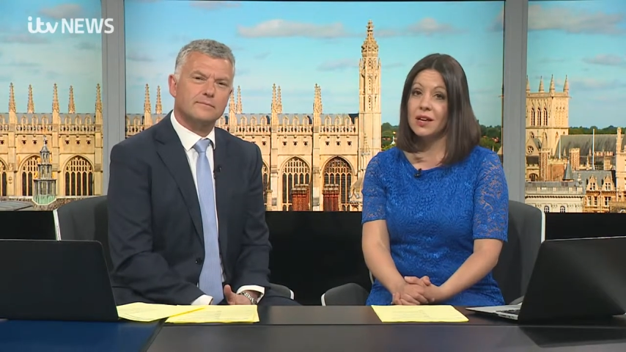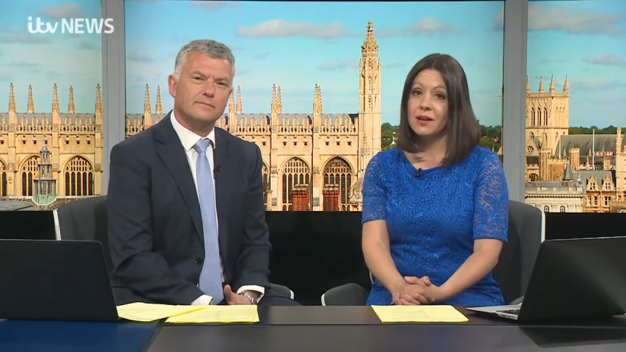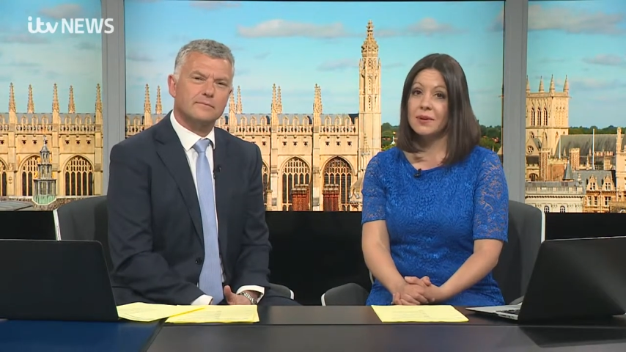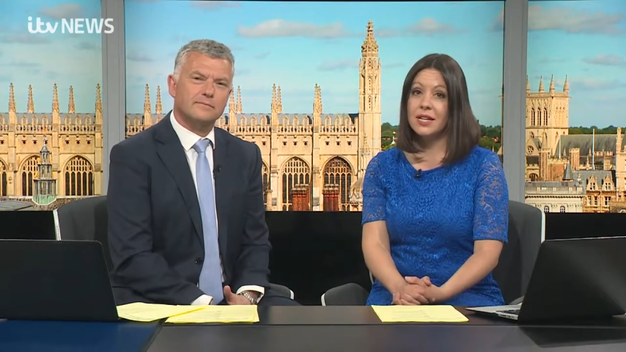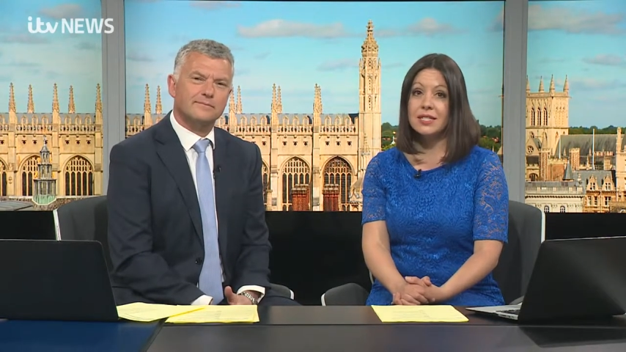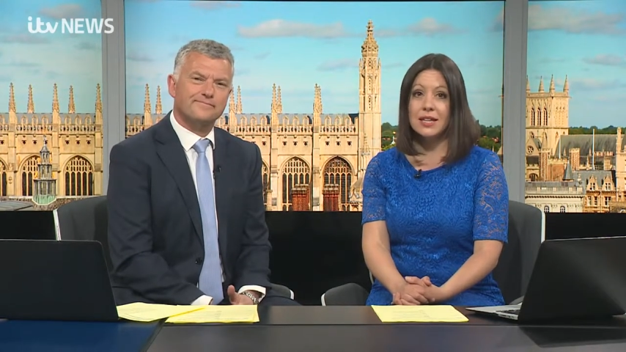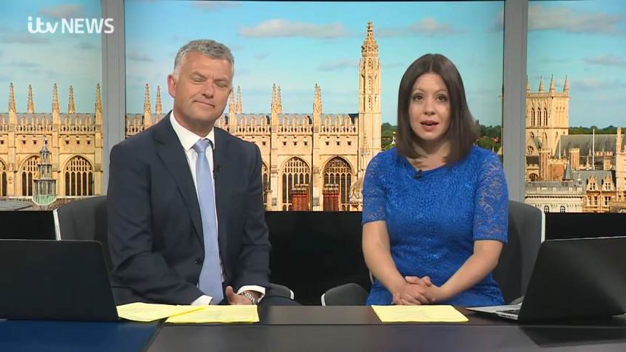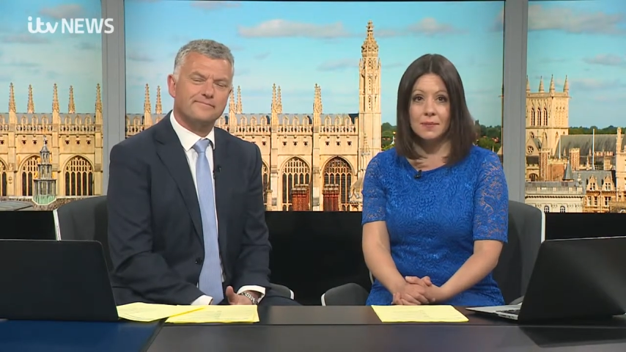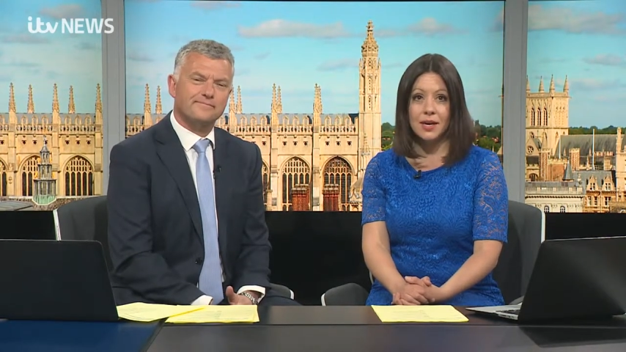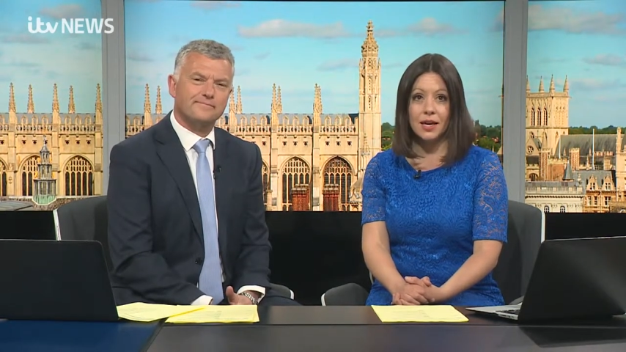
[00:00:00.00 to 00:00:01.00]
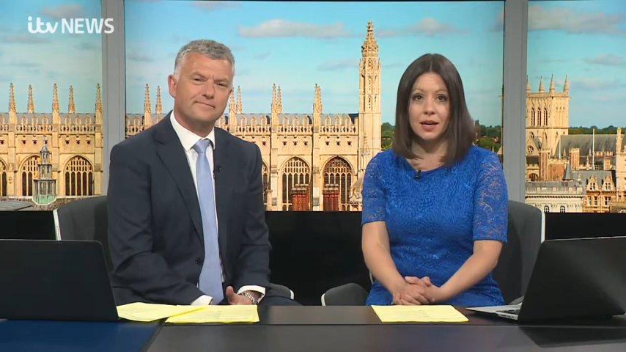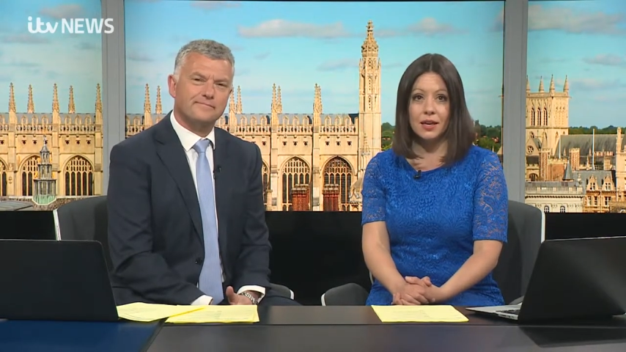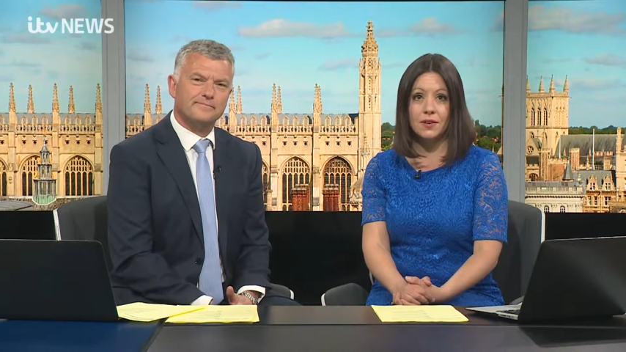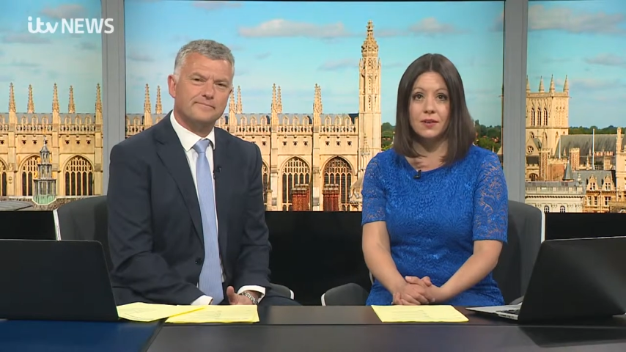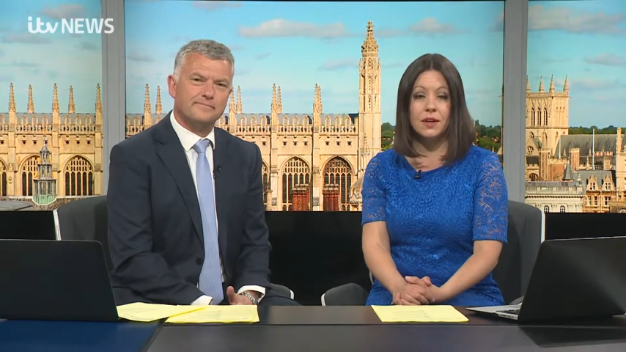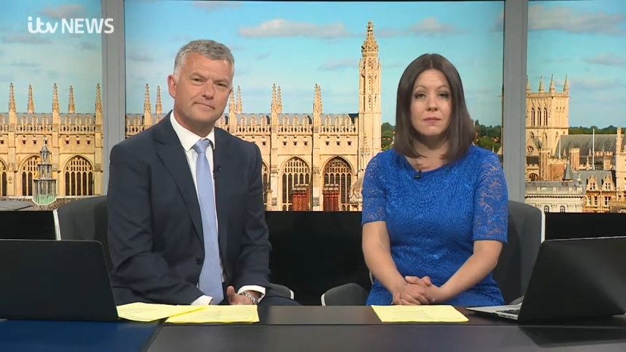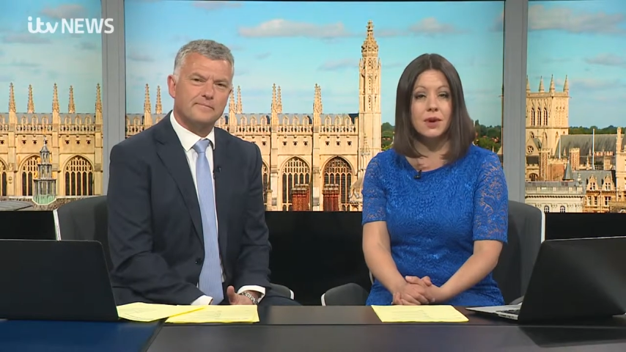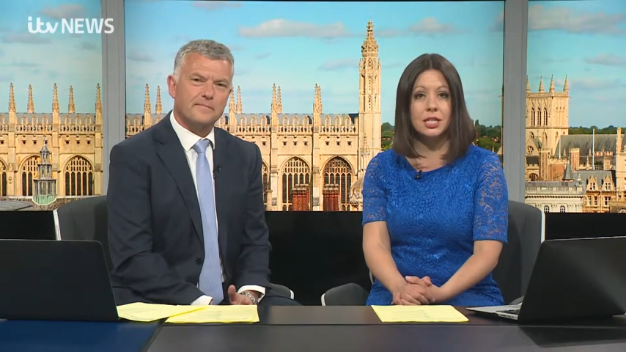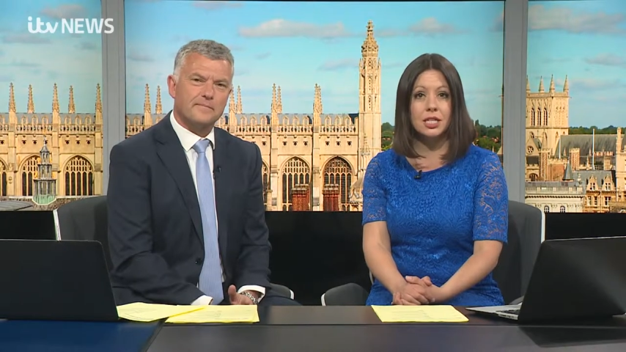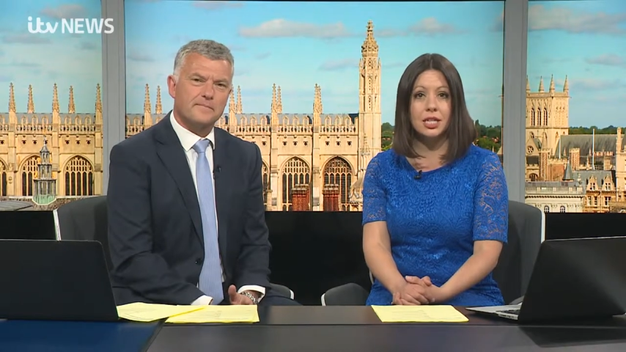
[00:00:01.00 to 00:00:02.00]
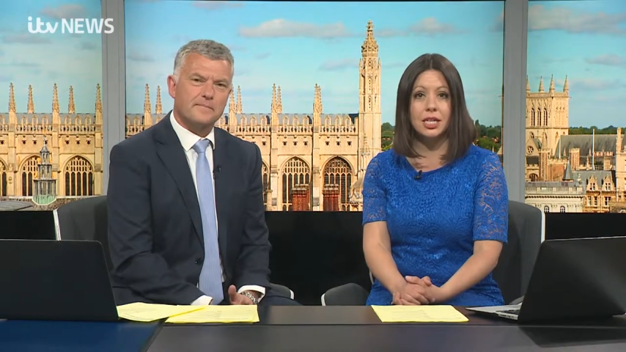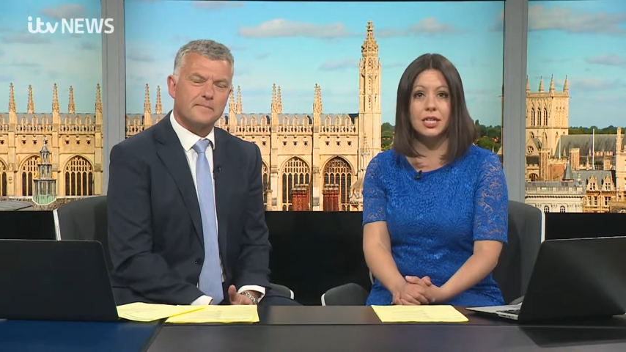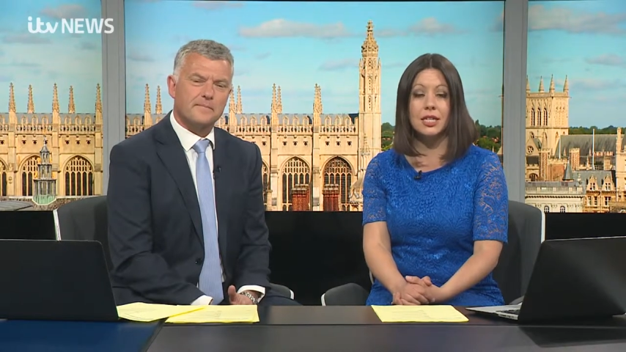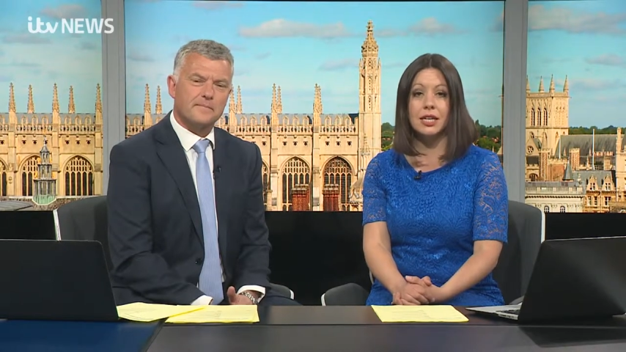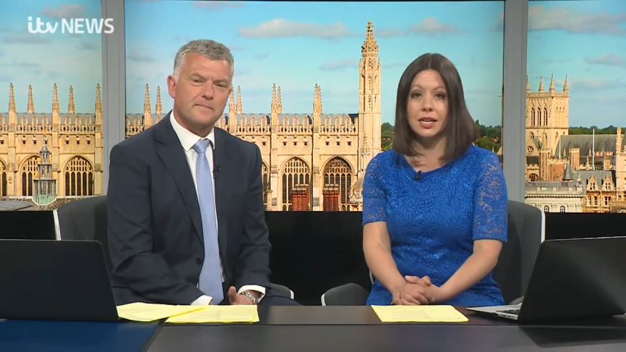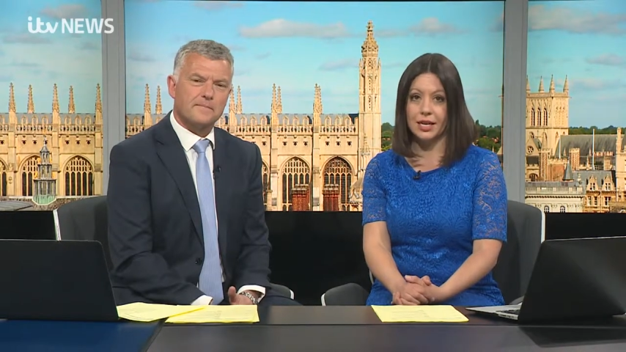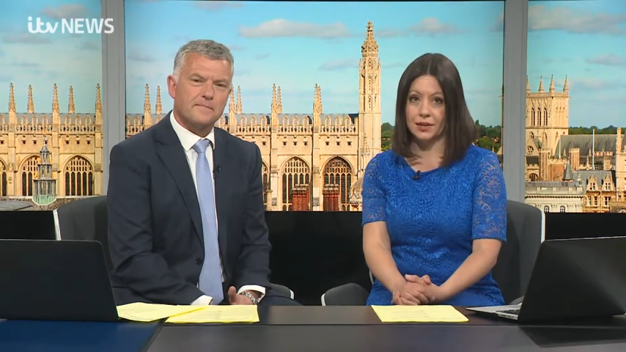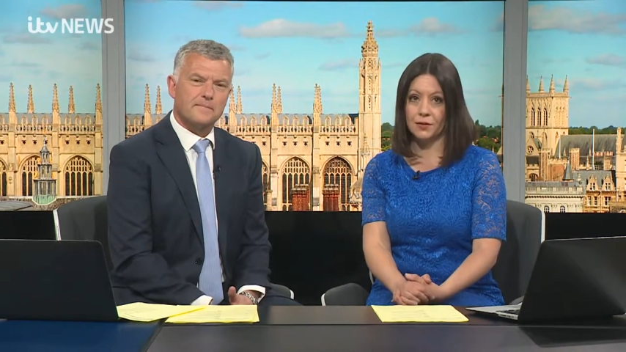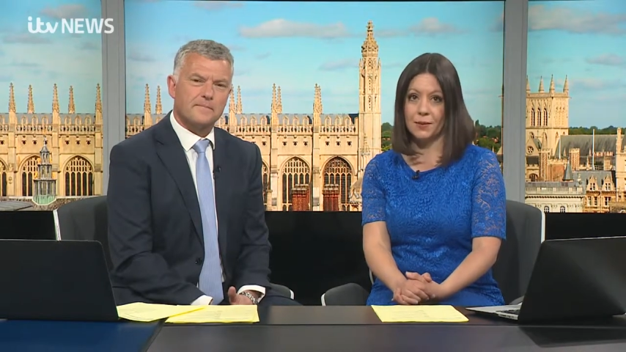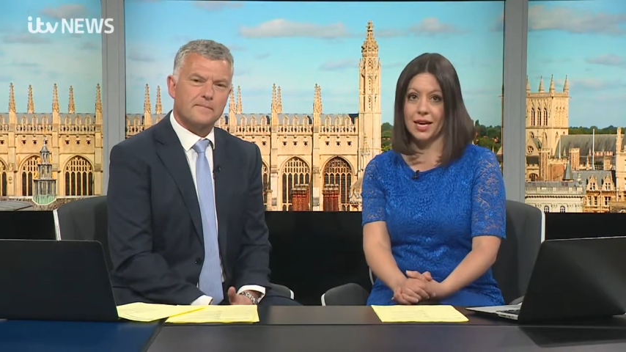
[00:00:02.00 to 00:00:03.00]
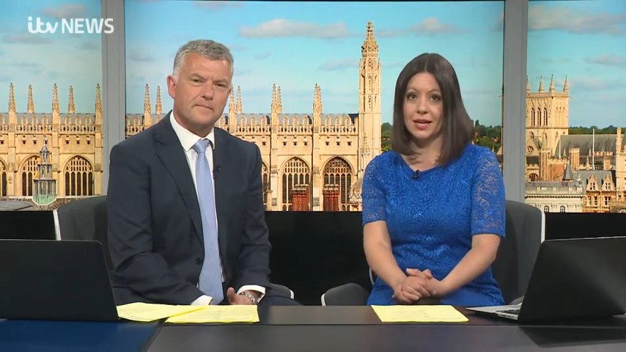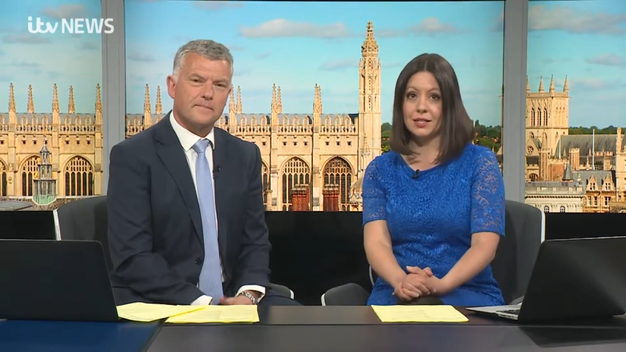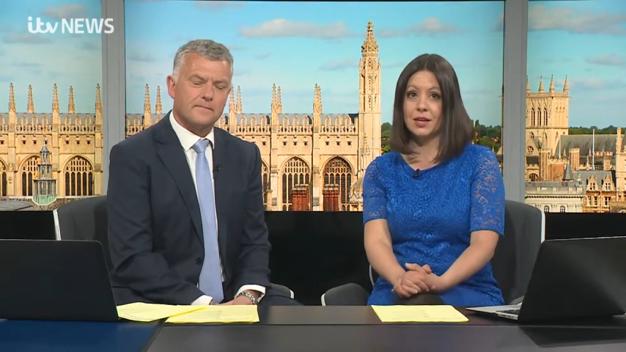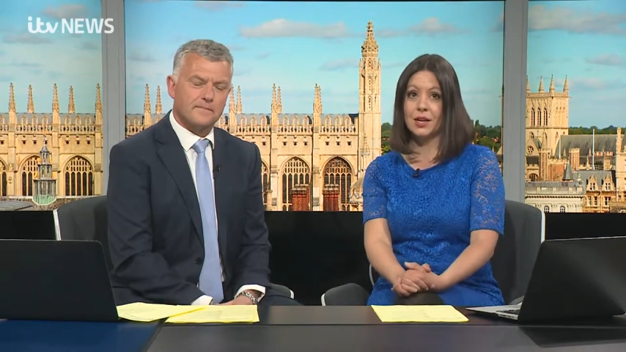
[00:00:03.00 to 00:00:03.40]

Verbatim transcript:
Speaker 1: but it's now being given a much needed lick of paint.